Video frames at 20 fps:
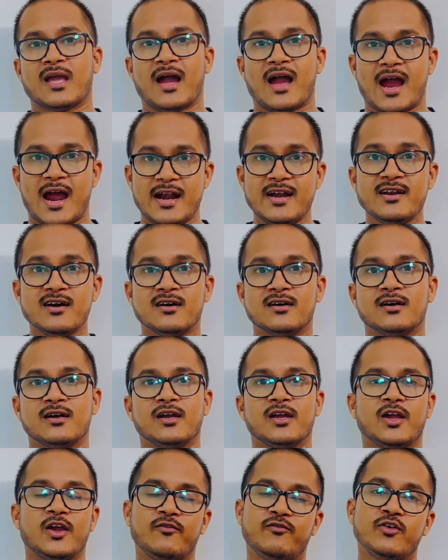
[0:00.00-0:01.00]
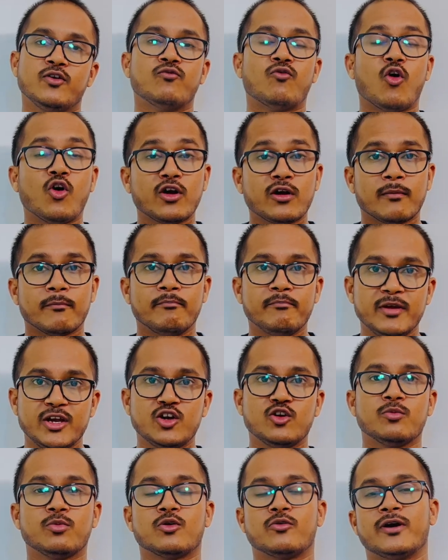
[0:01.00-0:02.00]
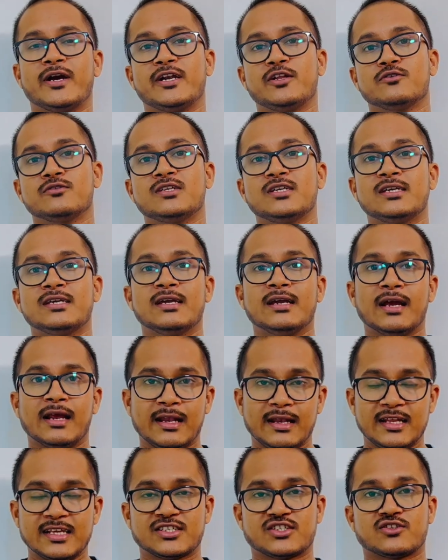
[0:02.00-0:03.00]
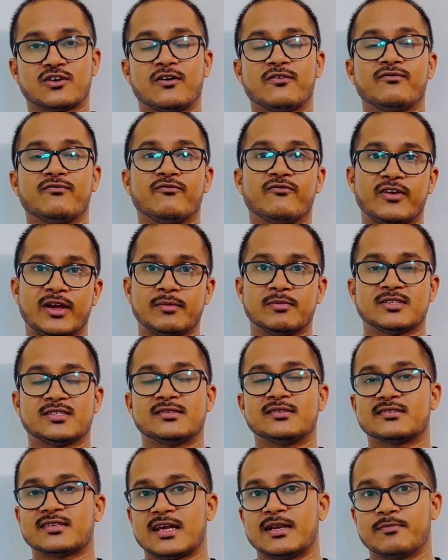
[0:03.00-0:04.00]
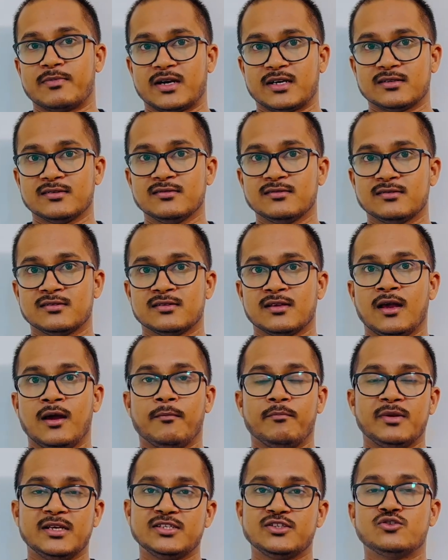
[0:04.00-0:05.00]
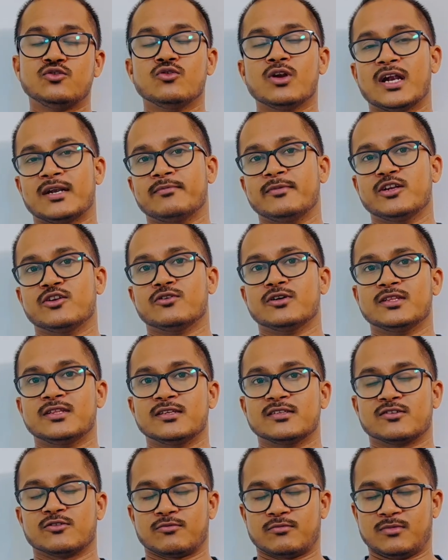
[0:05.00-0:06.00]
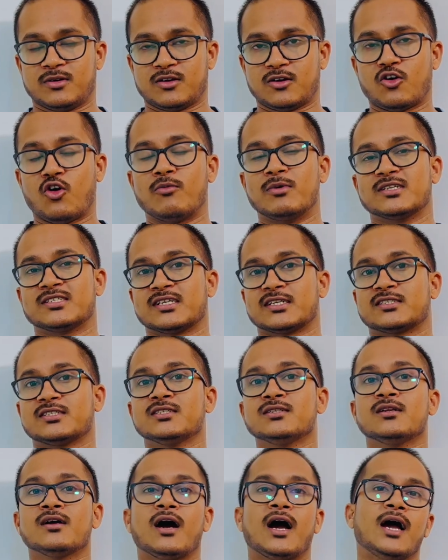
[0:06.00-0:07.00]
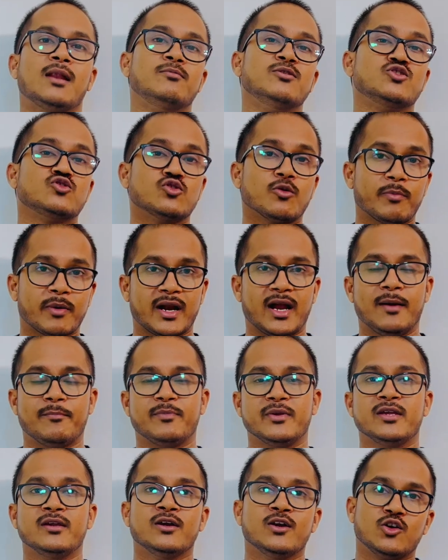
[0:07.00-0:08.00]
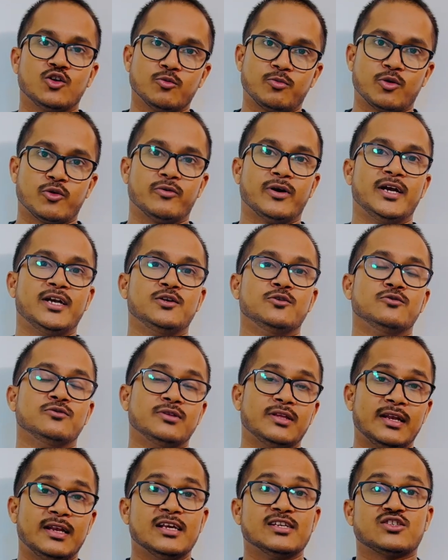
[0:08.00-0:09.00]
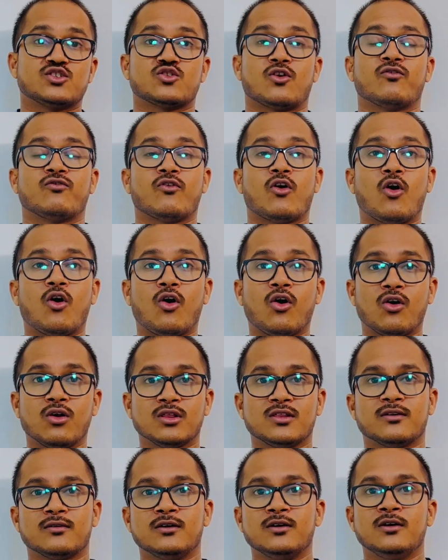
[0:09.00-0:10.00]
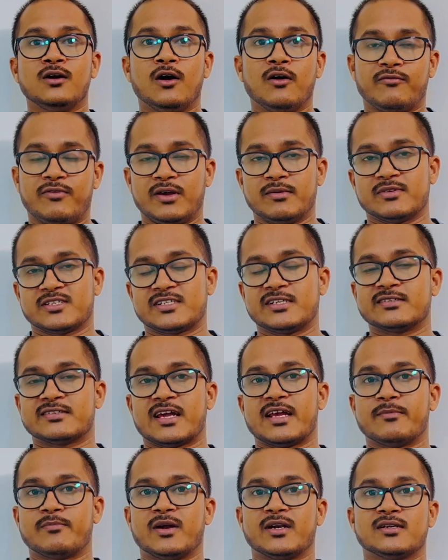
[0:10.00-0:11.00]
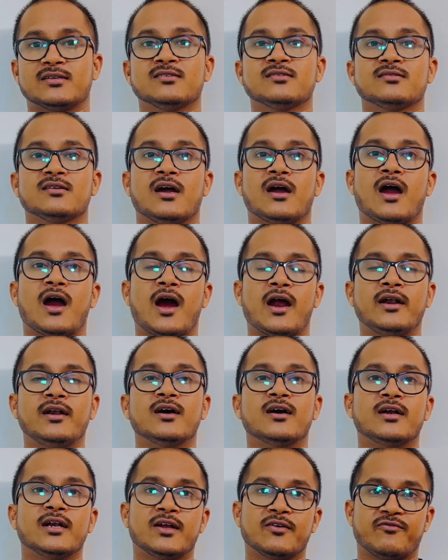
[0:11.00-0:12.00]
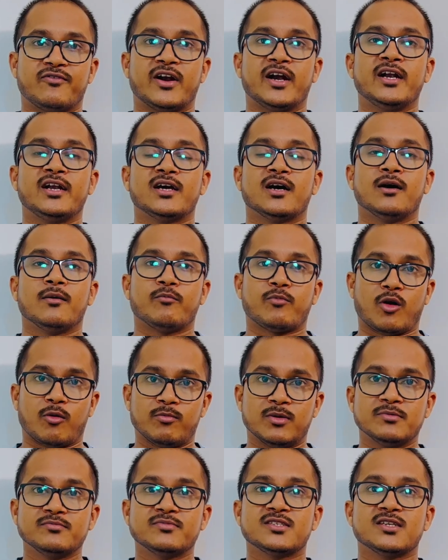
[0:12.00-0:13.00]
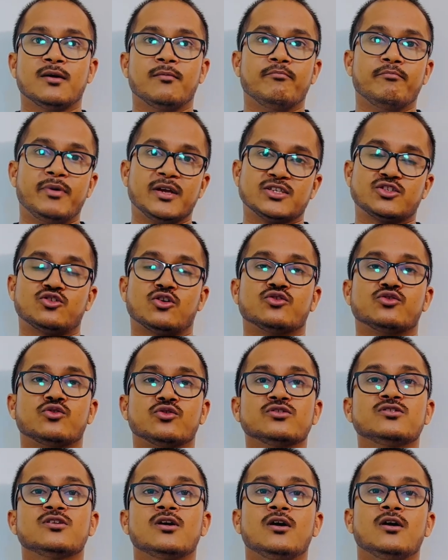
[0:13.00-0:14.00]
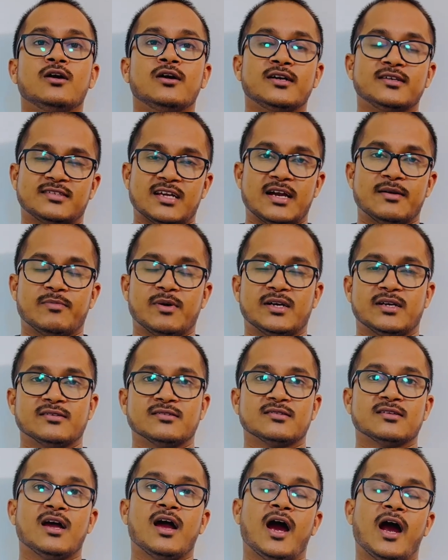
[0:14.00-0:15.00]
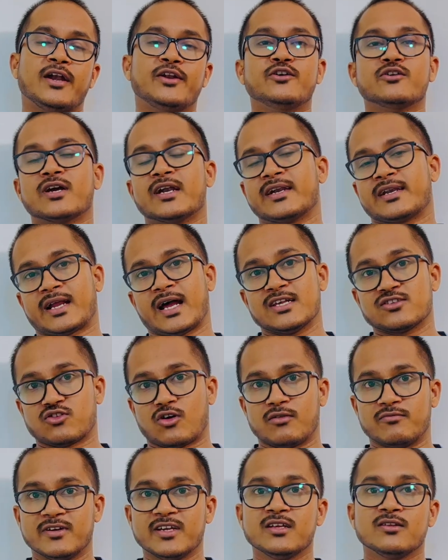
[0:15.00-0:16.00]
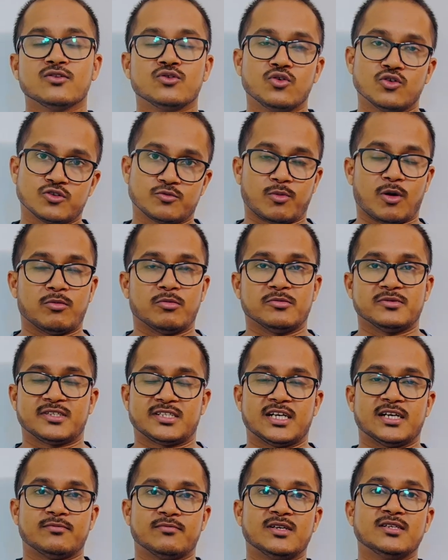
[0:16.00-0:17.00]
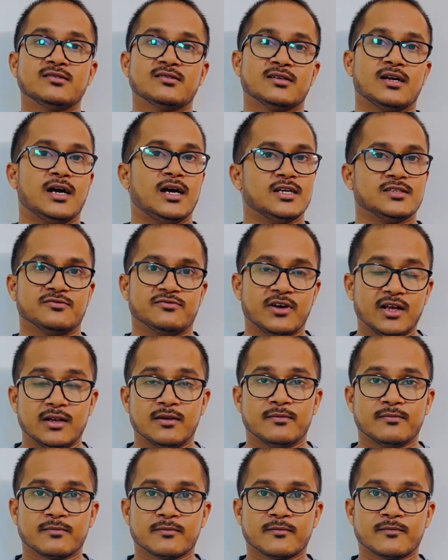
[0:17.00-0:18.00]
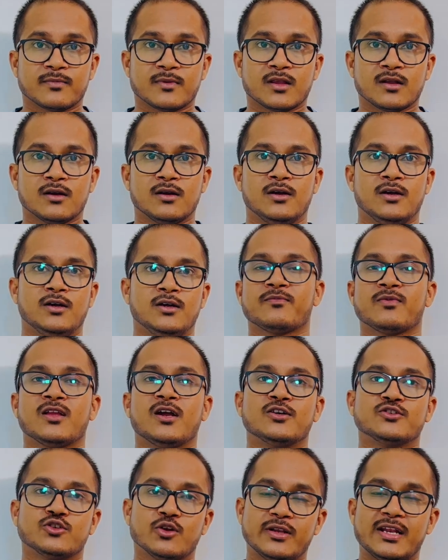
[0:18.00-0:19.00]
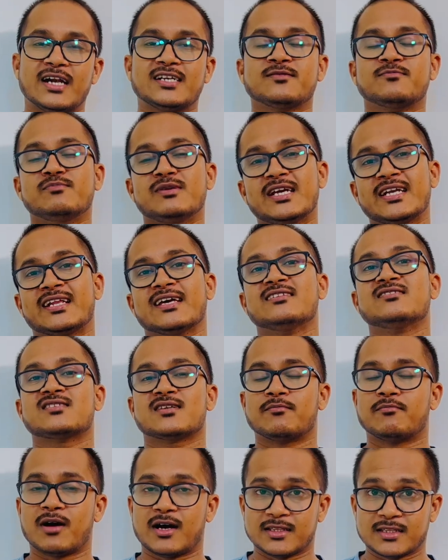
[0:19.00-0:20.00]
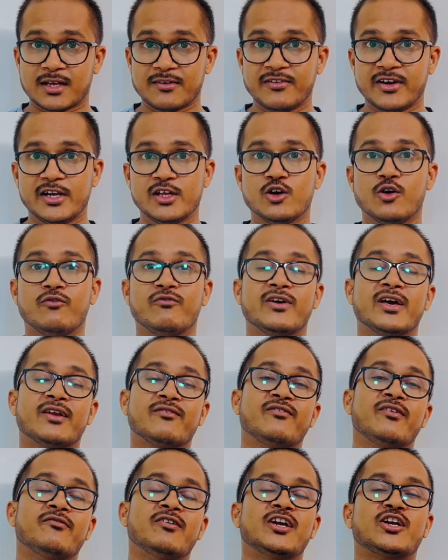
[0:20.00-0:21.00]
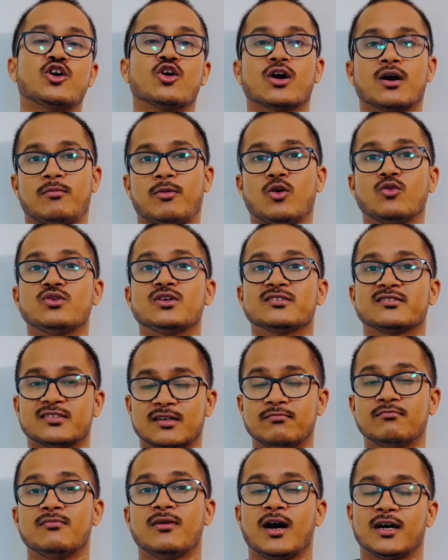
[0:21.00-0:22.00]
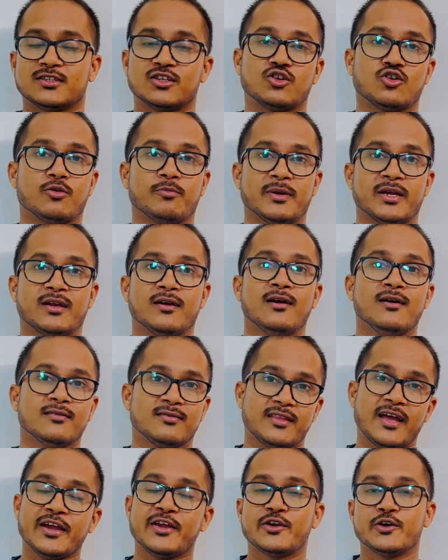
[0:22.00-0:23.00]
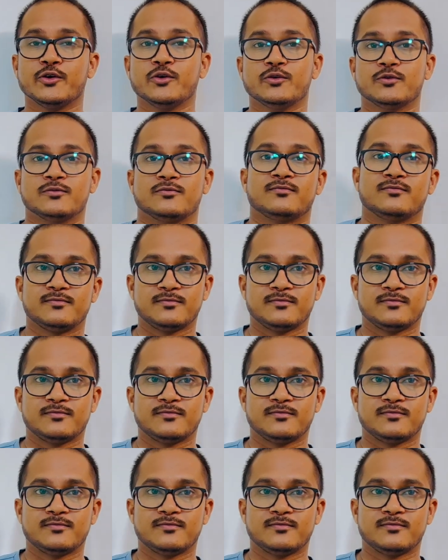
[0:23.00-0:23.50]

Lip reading: And if you want me to provide you the list of famous design patterns, please do let me know in the comment section. I'll be super happy to provide you the list of all the famous design patterns and different problems based on those design patterns, and you can try solving those problem statements as well. So let's meet in some other video where we will talk about some other topic. Thank you.